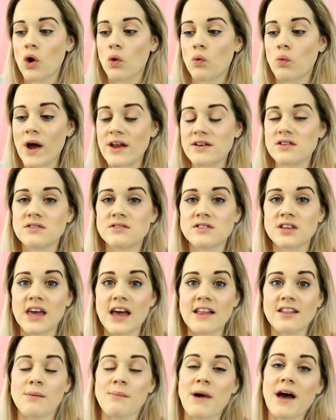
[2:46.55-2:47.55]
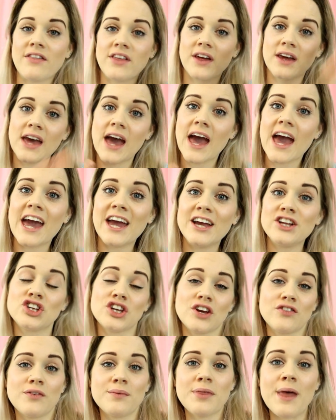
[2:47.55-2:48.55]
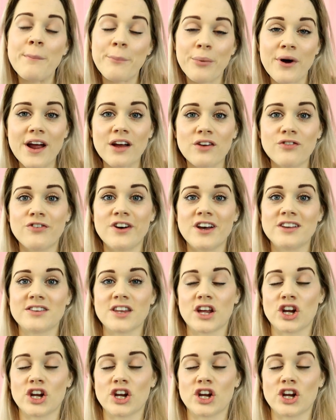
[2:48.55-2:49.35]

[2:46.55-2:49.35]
went to get them out their cage, give them their breakfast,